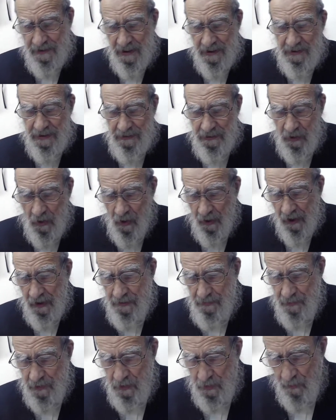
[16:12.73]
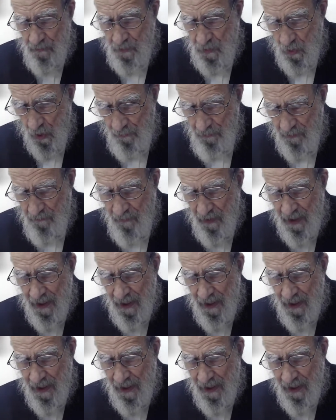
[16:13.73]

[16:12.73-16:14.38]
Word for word: this is Kirchis Mitzum